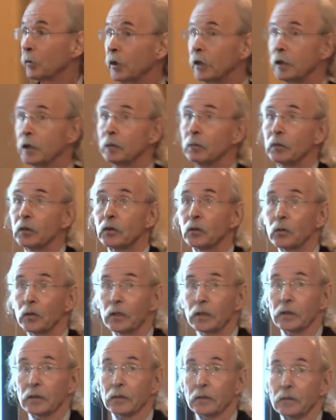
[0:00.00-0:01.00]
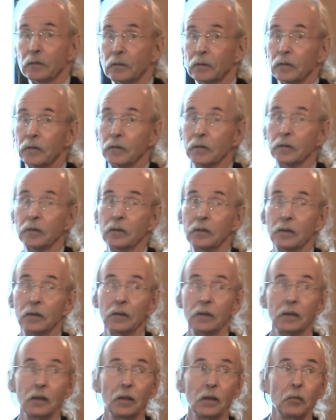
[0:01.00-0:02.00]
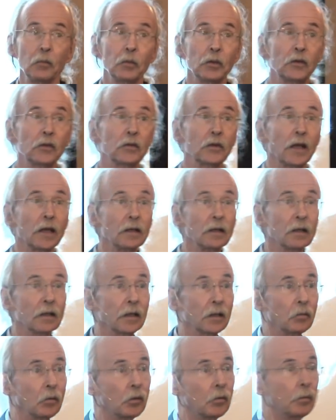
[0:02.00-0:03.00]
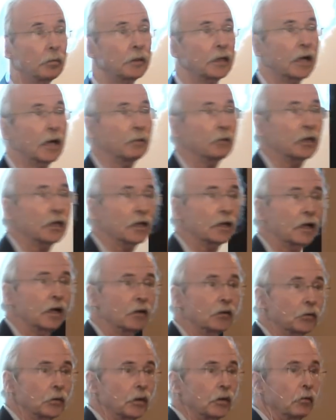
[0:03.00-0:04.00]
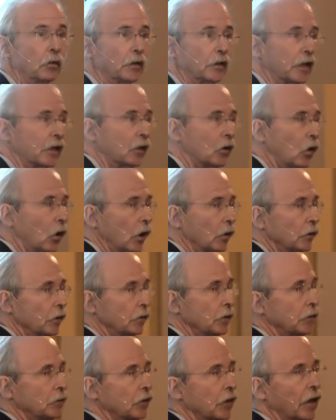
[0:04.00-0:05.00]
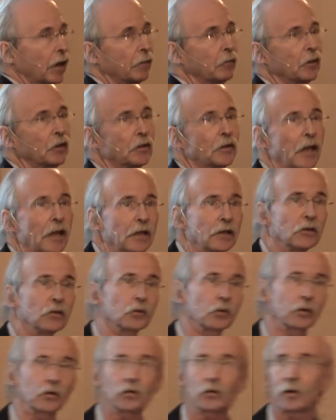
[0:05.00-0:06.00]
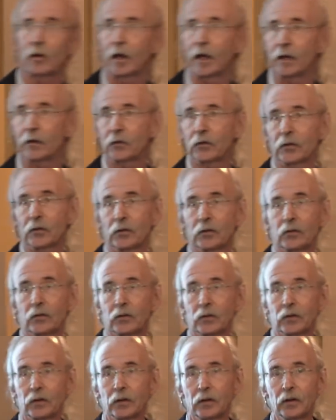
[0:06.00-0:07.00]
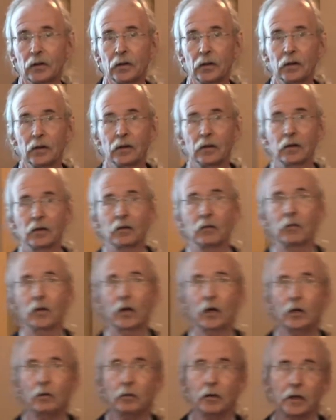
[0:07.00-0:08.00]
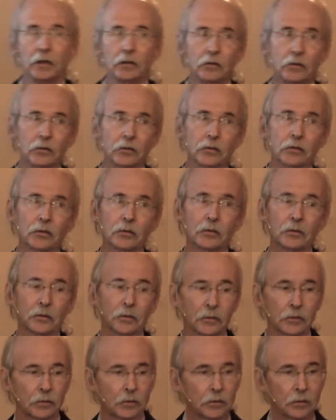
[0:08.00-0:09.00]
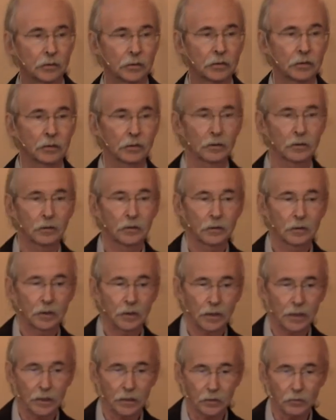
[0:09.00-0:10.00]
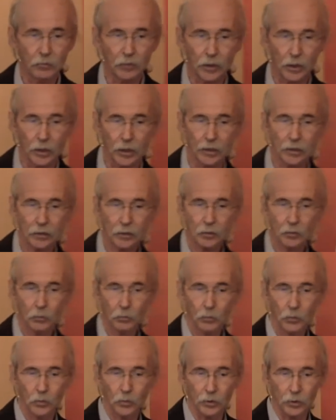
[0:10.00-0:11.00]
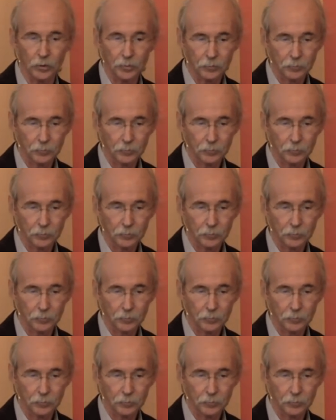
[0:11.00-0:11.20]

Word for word: be in between. But suddenly we were becoming a country of what they called at the time the dangerous classes the very rich and the very poor.